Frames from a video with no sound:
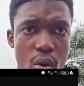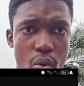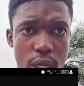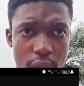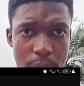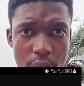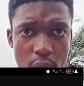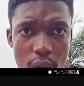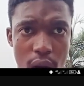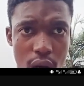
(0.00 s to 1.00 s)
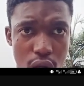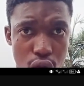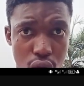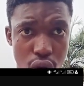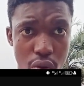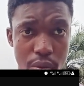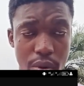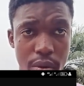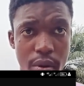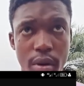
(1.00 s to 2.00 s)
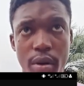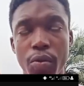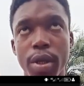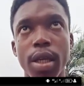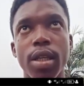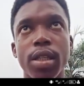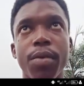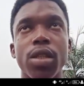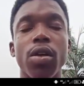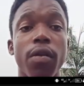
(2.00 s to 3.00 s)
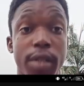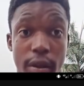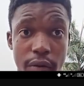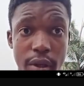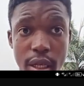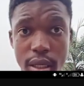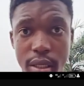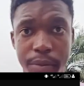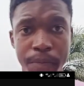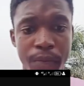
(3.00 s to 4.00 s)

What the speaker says: watch time hour on YouTube within the space of 7 days.